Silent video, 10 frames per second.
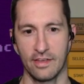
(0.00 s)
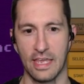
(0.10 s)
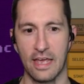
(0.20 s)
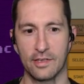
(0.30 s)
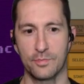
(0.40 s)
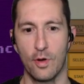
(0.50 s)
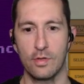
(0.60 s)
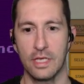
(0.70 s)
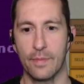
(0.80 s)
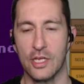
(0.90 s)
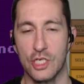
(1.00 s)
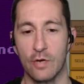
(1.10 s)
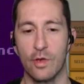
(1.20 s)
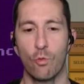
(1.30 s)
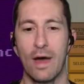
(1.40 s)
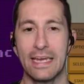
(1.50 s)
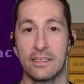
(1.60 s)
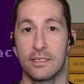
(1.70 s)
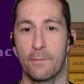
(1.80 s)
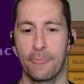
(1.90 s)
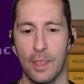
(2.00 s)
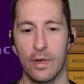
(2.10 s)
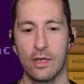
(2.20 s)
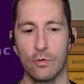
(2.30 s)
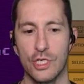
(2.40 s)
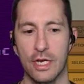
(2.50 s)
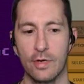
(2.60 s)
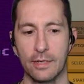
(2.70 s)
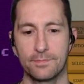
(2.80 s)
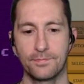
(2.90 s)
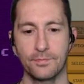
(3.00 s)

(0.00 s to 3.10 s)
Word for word: Yes, Bowling by Jerry White. Way to go, Jerry.